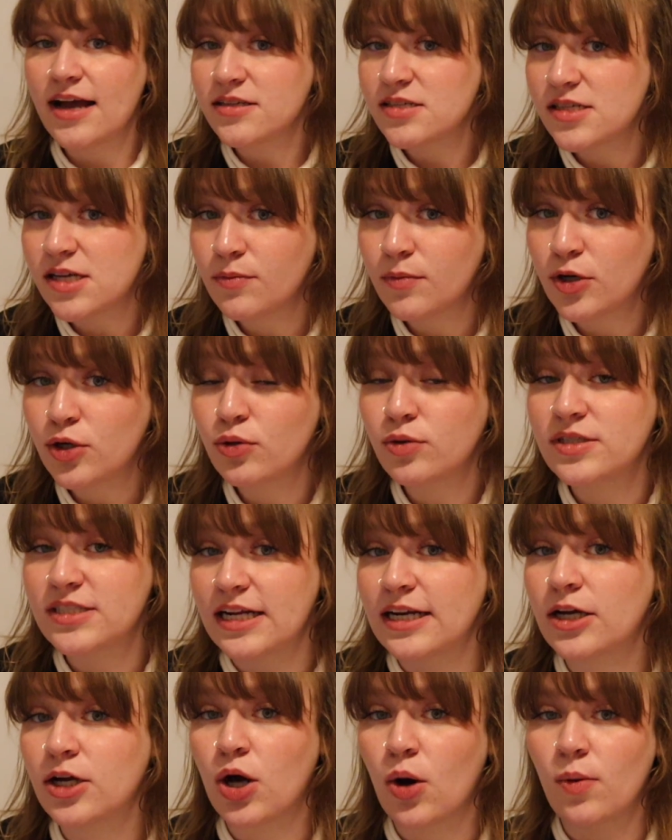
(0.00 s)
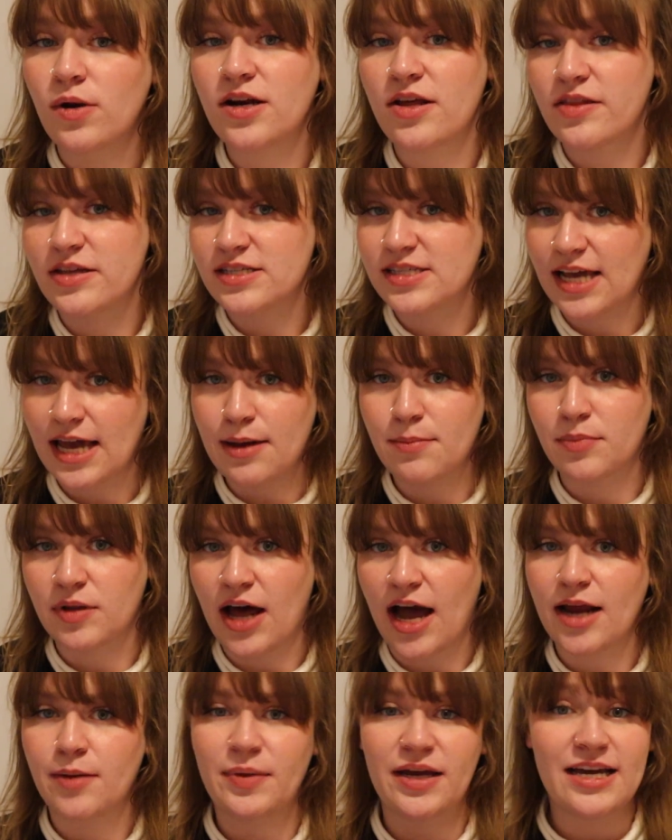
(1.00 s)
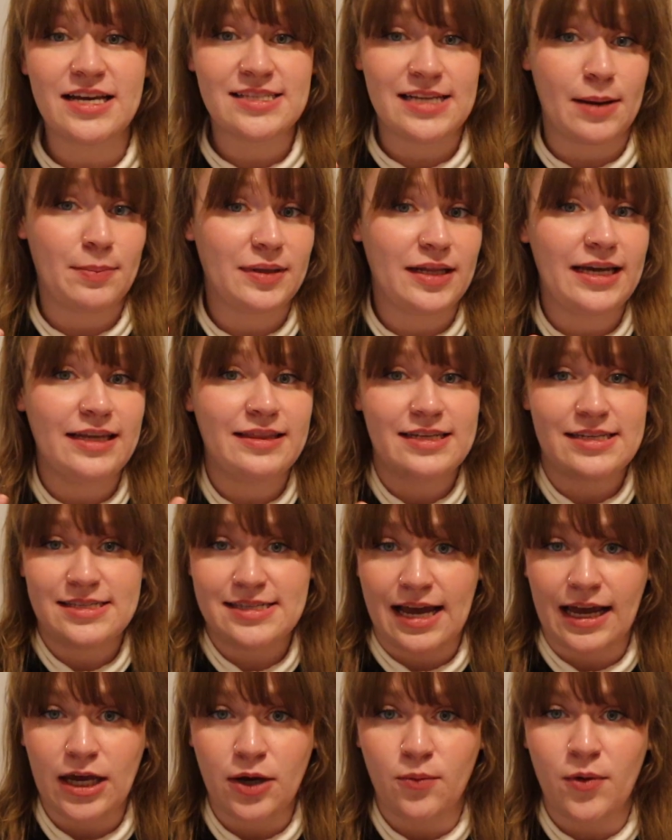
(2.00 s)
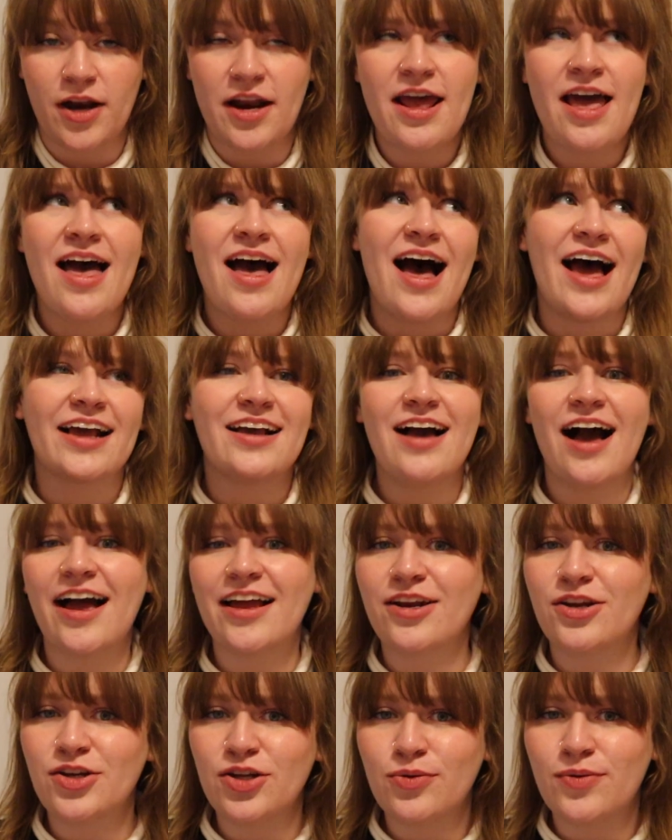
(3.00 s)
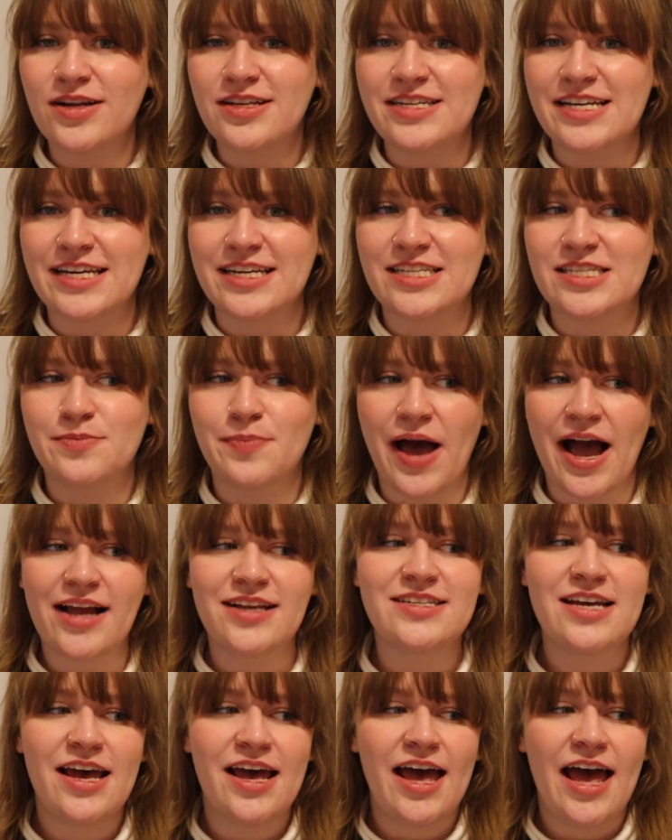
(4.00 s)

As someone who didn't go into this game blind because I played the second one, I kind of knew what to expect.